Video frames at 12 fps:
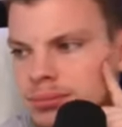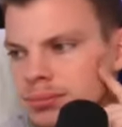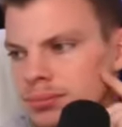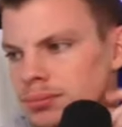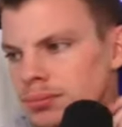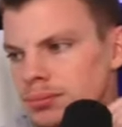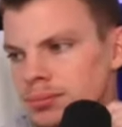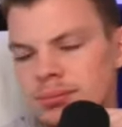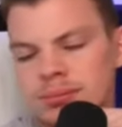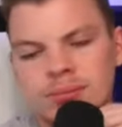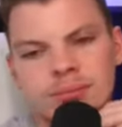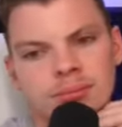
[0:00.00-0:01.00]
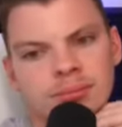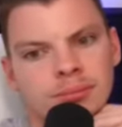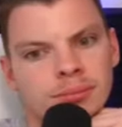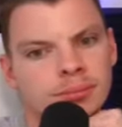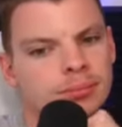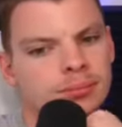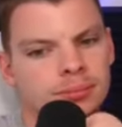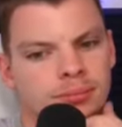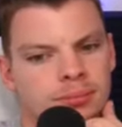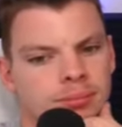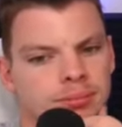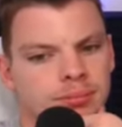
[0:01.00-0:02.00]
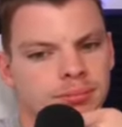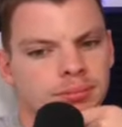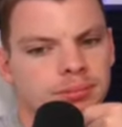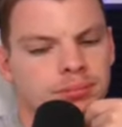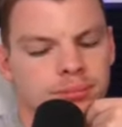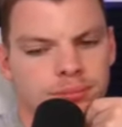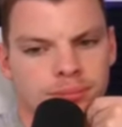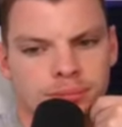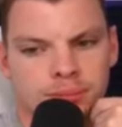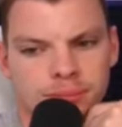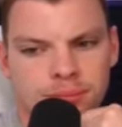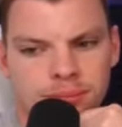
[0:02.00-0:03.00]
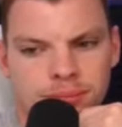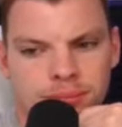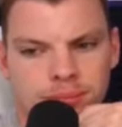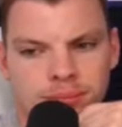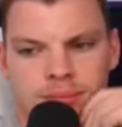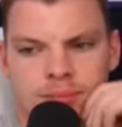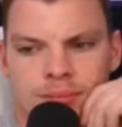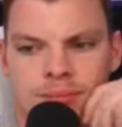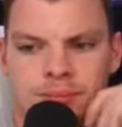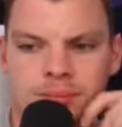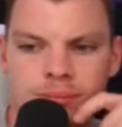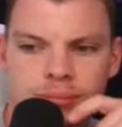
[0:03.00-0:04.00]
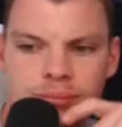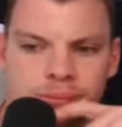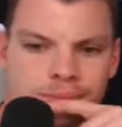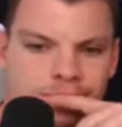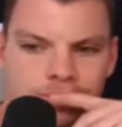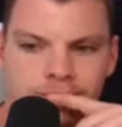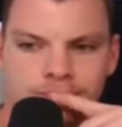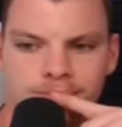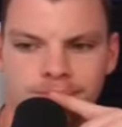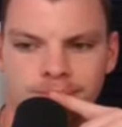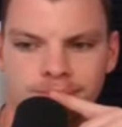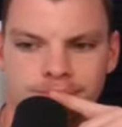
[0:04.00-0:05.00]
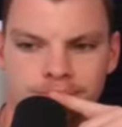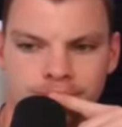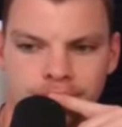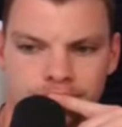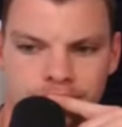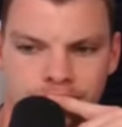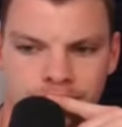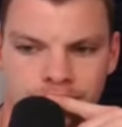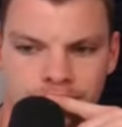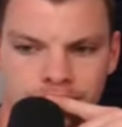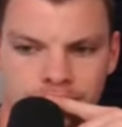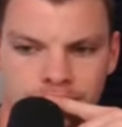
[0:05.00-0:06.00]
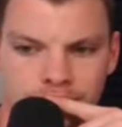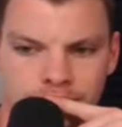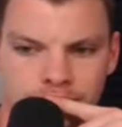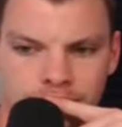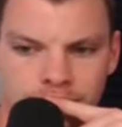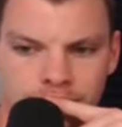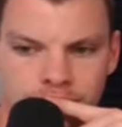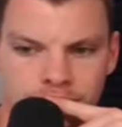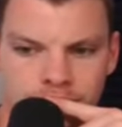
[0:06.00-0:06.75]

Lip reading: This person isn't speaking.